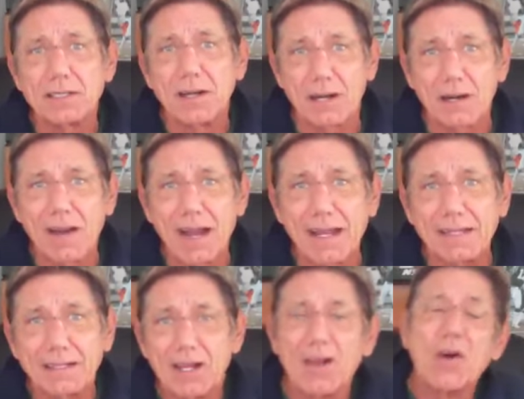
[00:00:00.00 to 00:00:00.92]
All
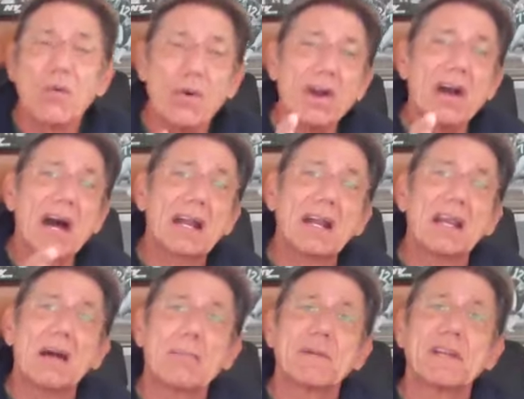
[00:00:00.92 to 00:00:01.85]
right? We'll
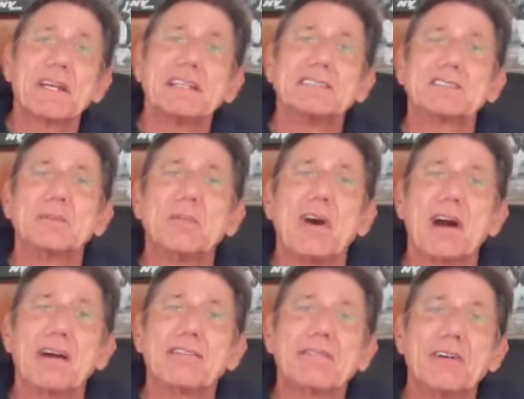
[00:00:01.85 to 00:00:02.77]
huddle up again tomorrow,